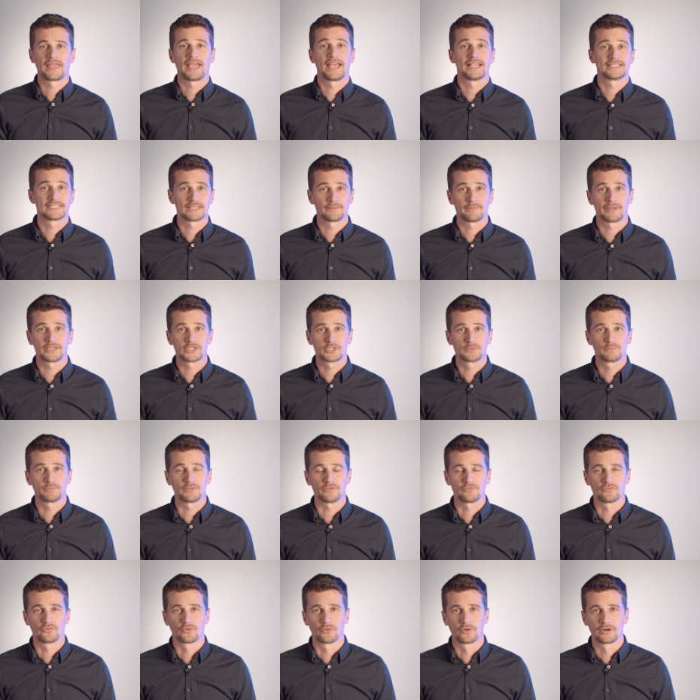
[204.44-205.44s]
As I mentioned
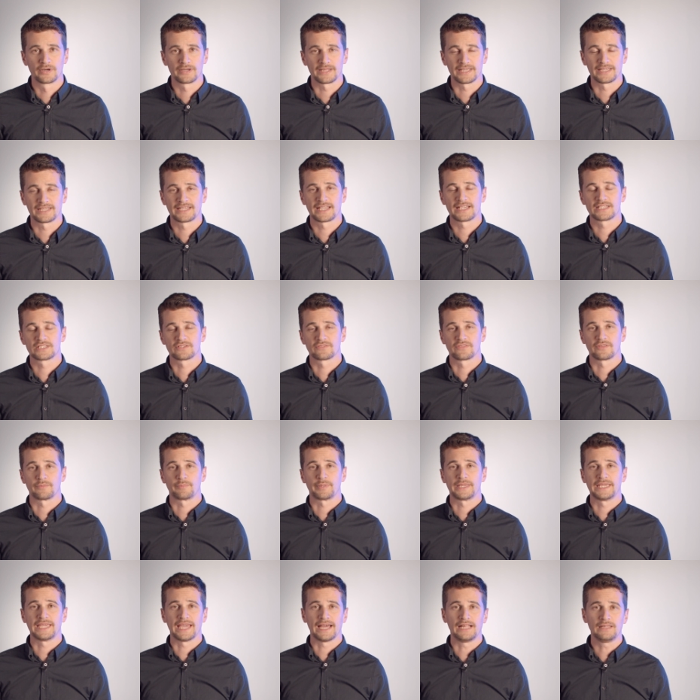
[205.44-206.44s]
before, in case of the
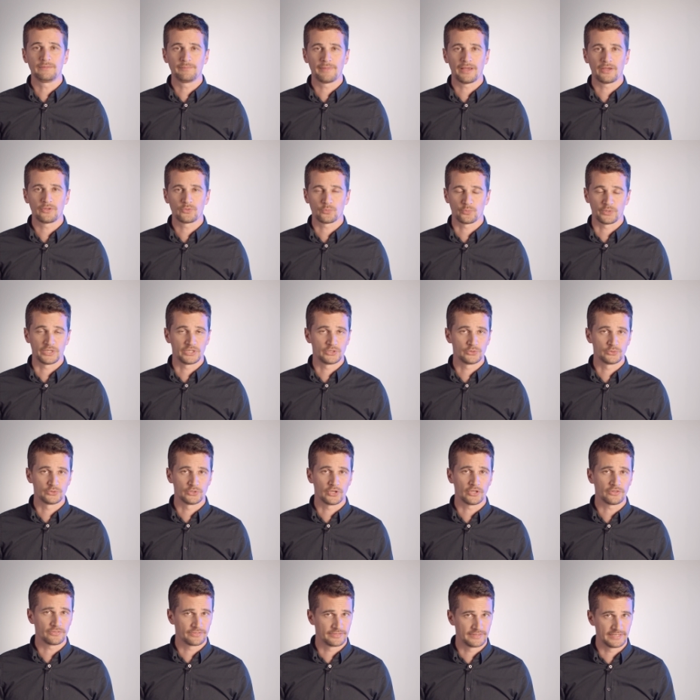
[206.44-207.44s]
PL mount, we do
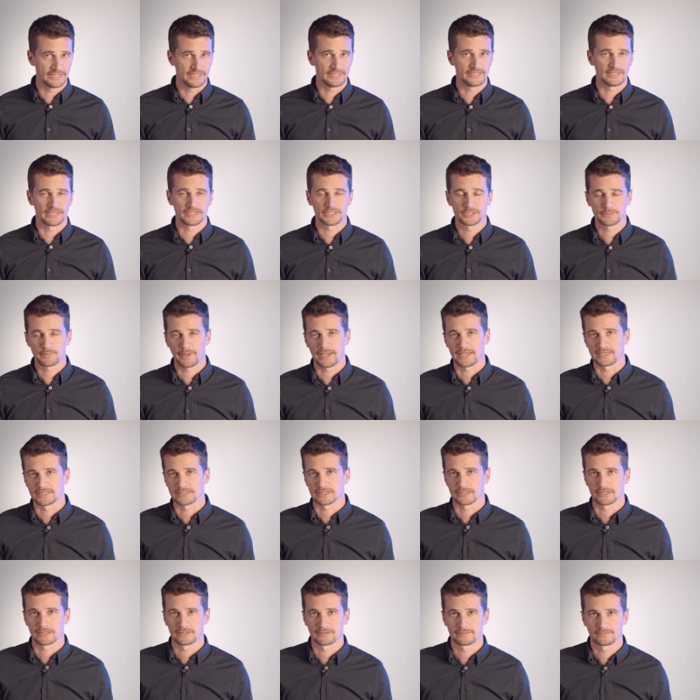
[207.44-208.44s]
not need a spacer.